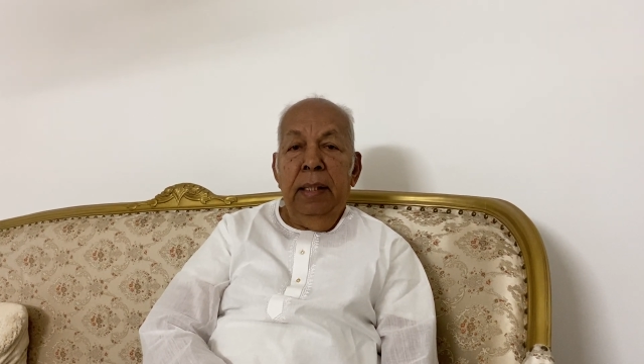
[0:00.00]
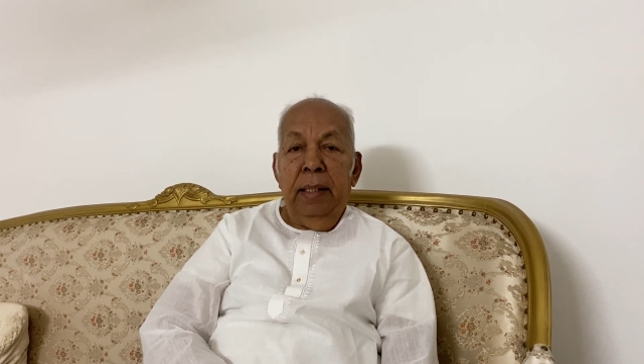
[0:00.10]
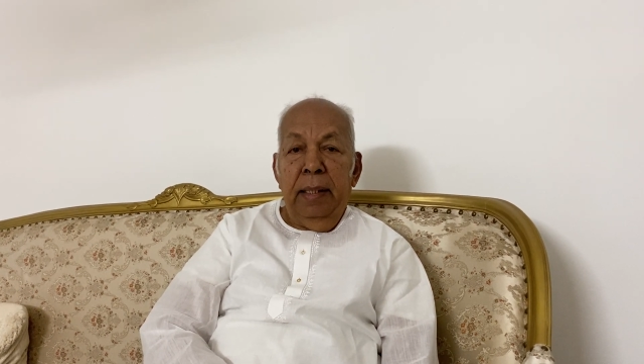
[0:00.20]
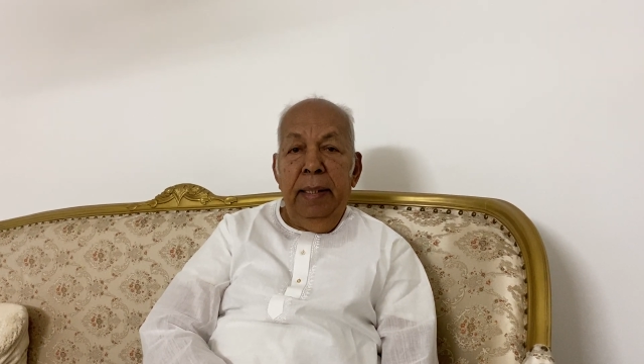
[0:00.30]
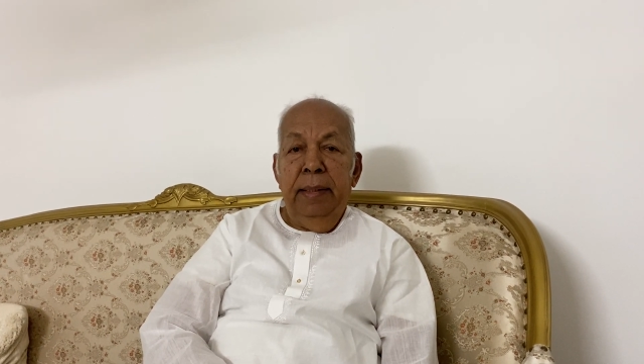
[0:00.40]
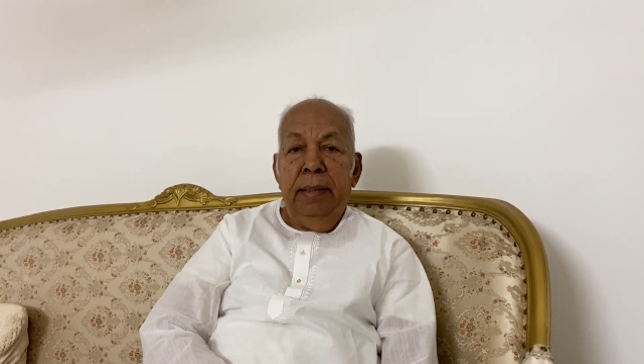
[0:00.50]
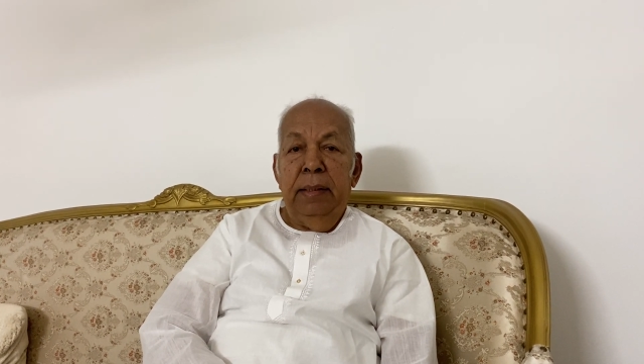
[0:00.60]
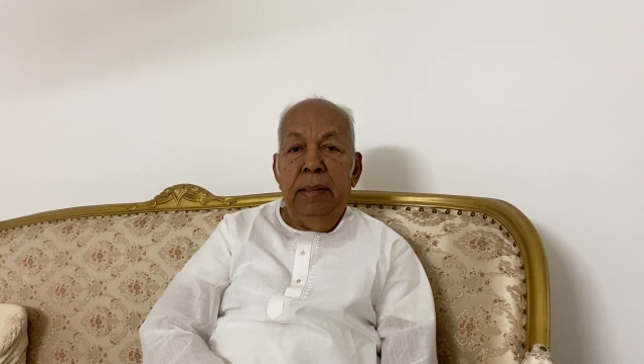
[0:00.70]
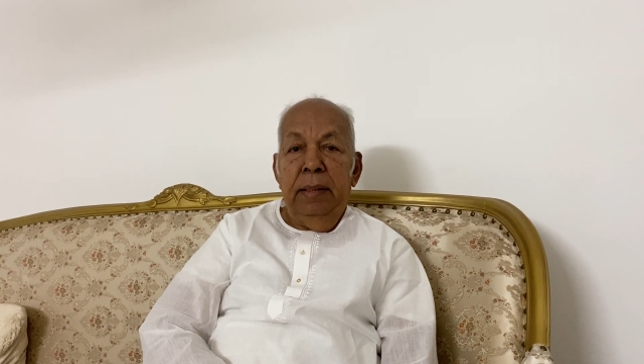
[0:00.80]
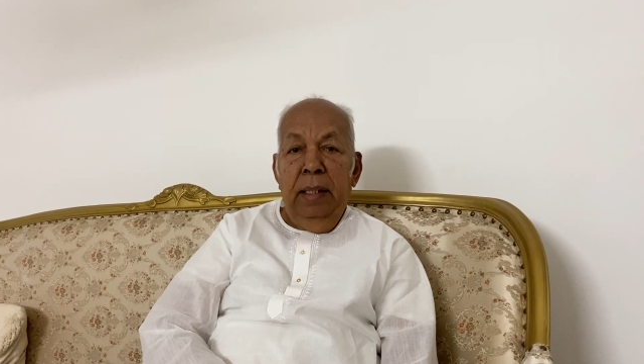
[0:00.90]
right
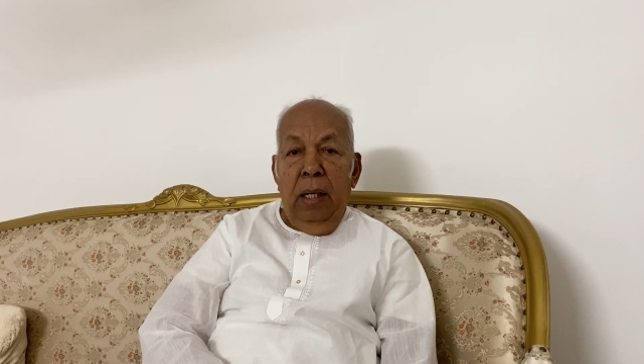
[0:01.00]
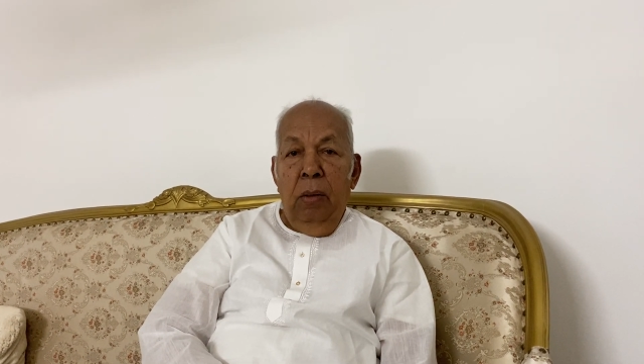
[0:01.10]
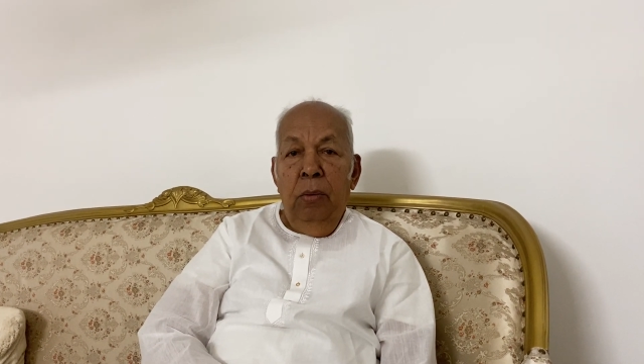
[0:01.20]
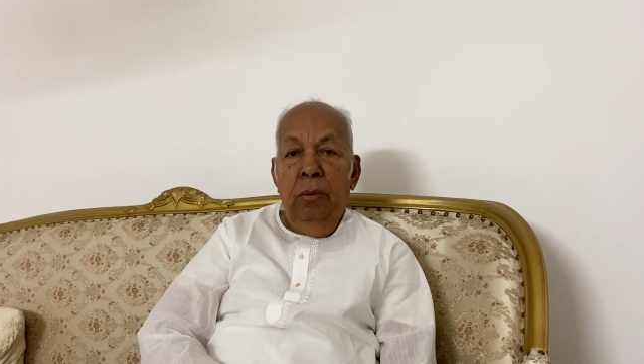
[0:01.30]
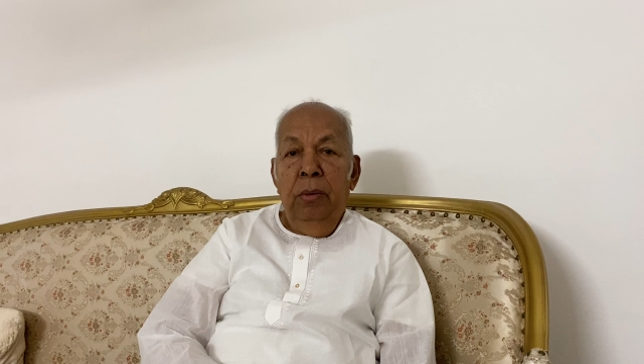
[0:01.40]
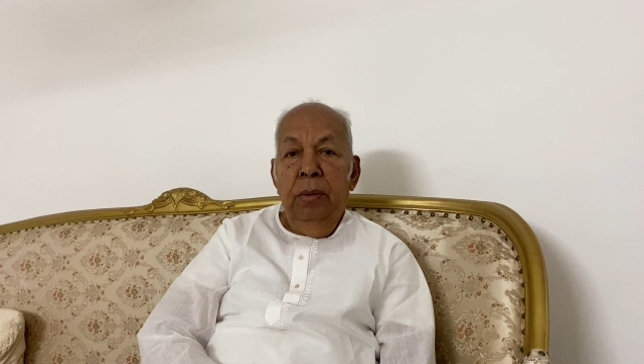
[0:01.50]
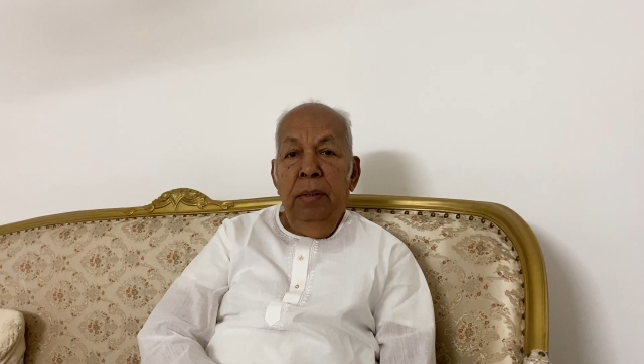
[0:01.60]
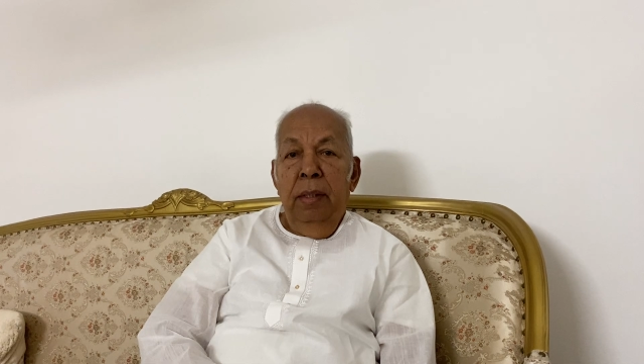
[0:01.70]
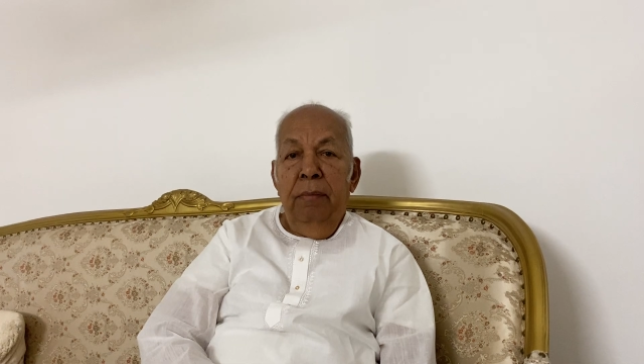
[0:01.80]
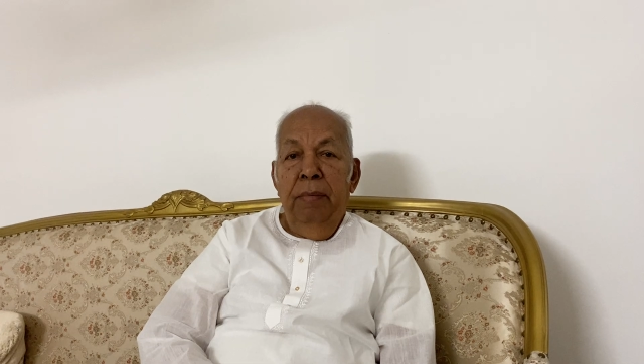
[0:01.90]
now,
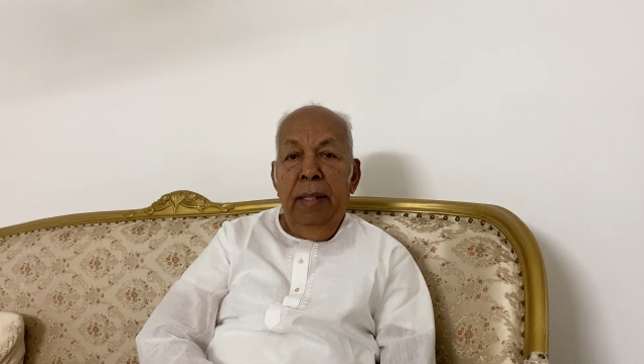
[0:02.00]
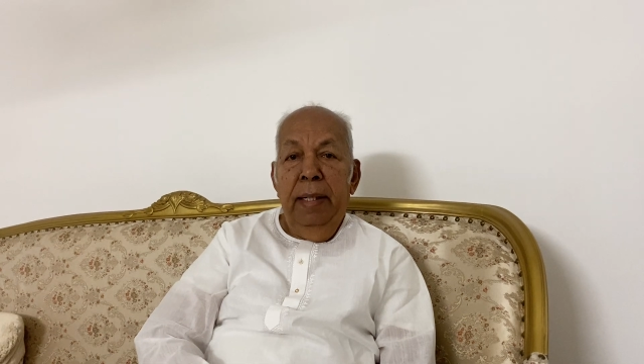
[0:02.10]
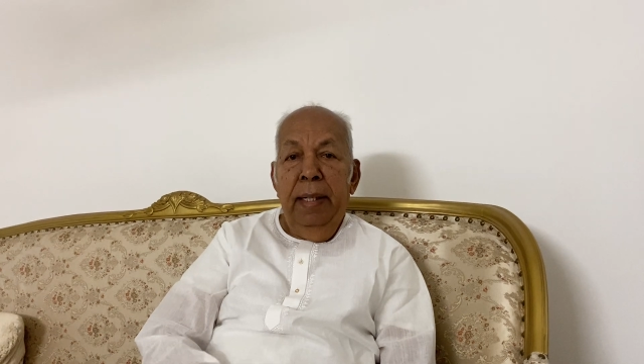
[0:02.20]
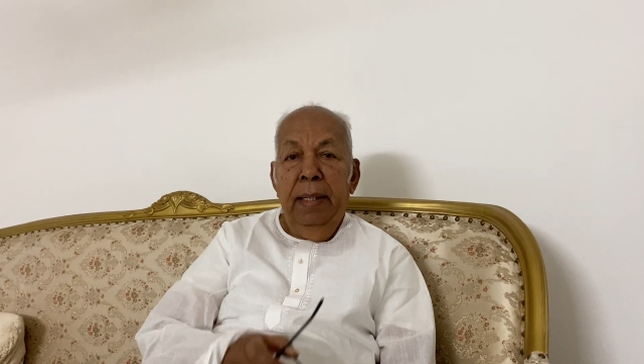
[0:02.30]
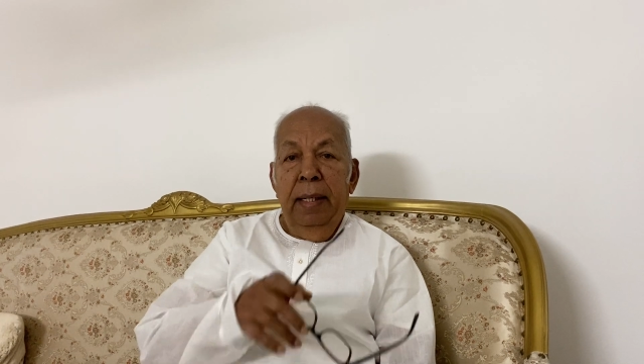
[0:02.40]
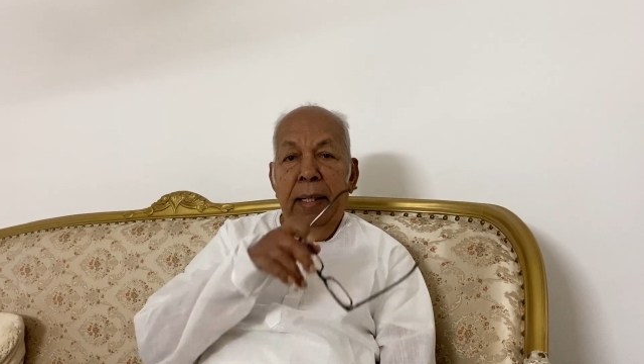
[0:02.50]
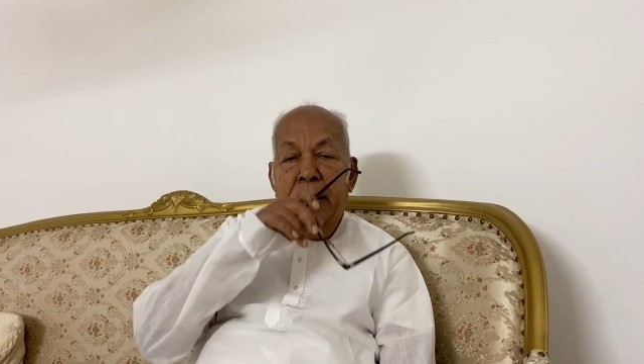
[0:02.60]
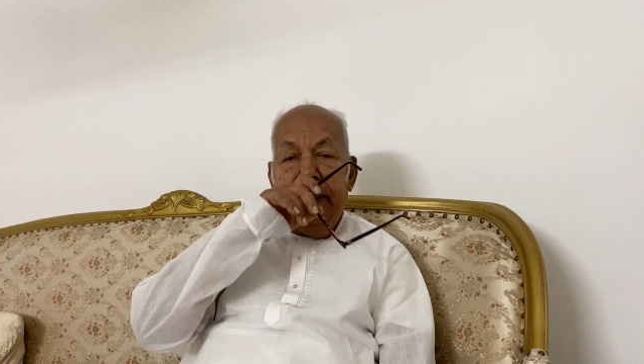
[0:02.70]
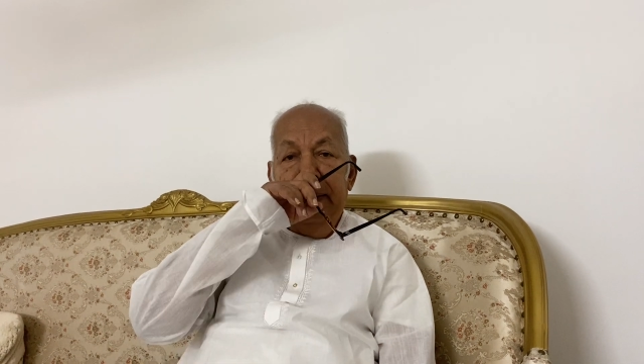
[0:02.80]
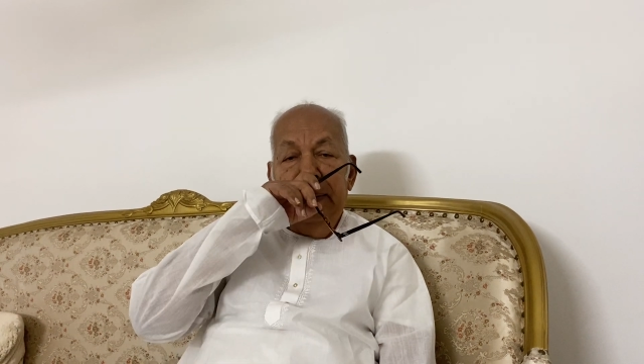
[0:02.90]
when India
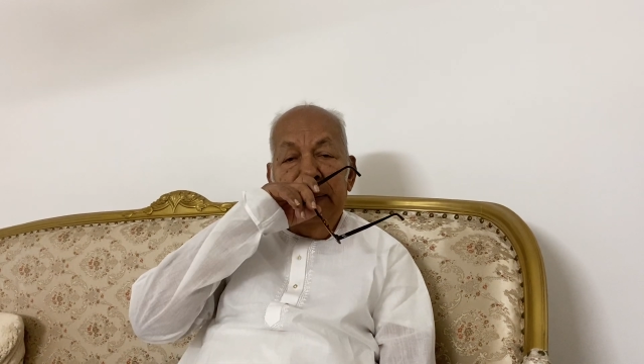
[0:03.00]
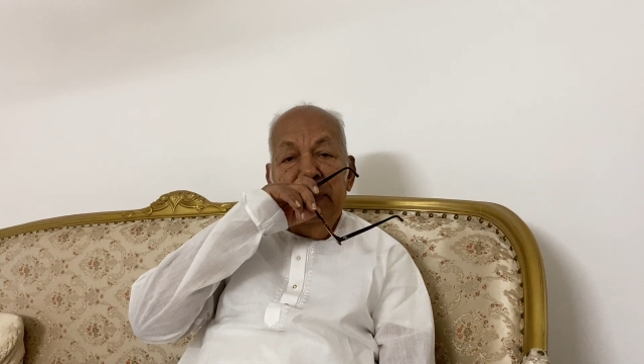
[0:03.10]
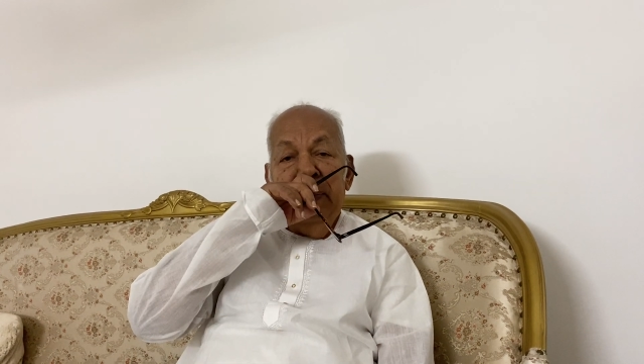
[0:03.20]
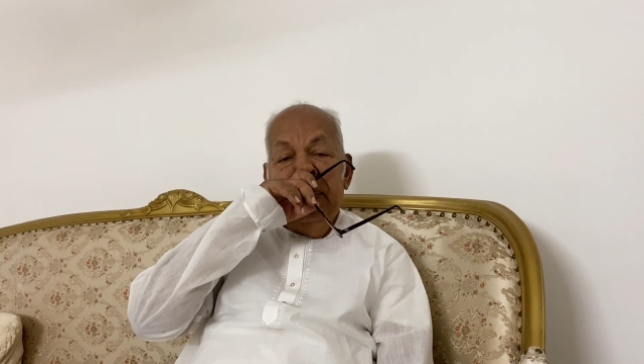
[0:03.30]
had